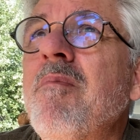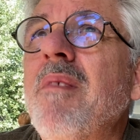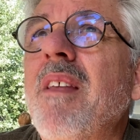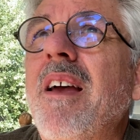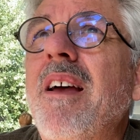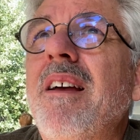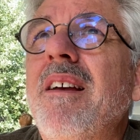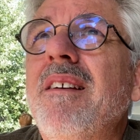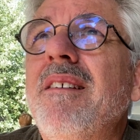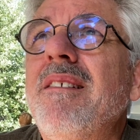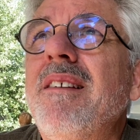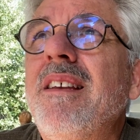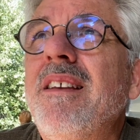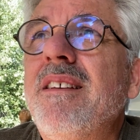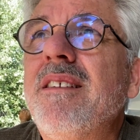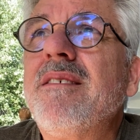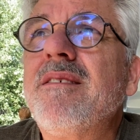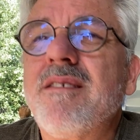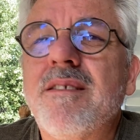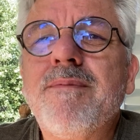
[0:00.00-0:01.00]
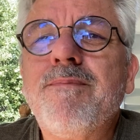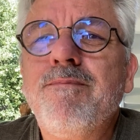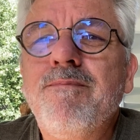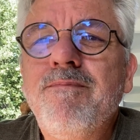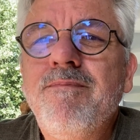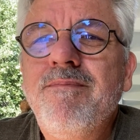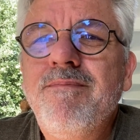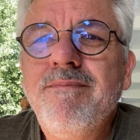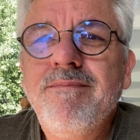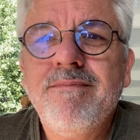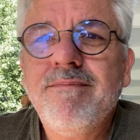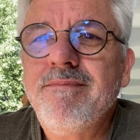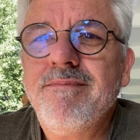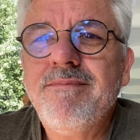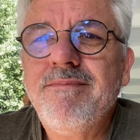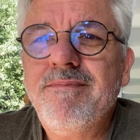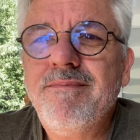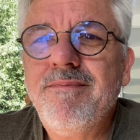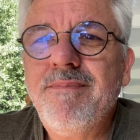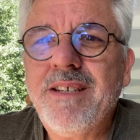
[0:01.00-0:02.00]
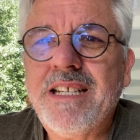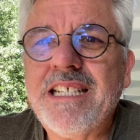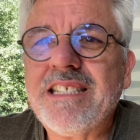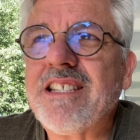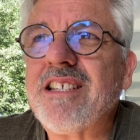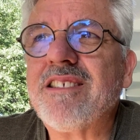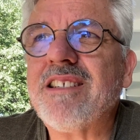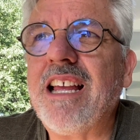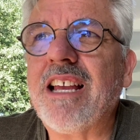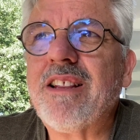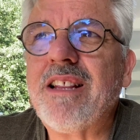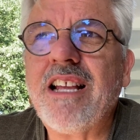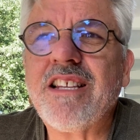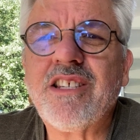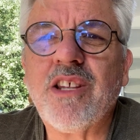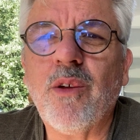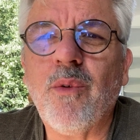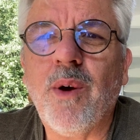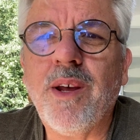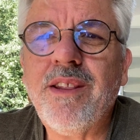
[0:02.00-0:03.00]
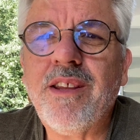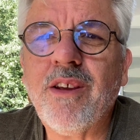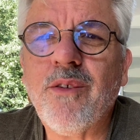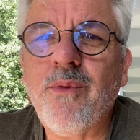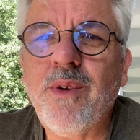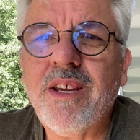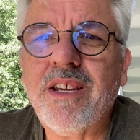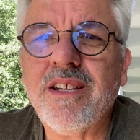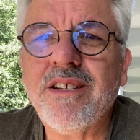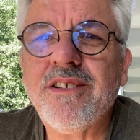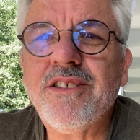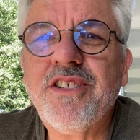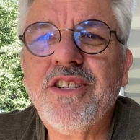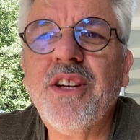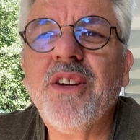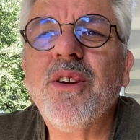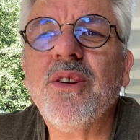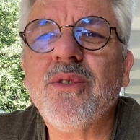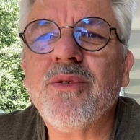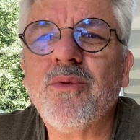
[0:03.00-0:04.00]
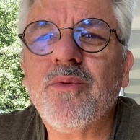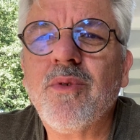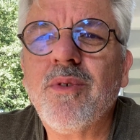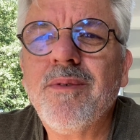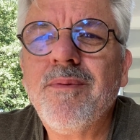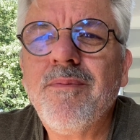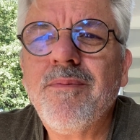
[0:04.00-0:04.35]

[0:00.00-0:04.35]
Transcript: is because it's like that's the one thing we can do.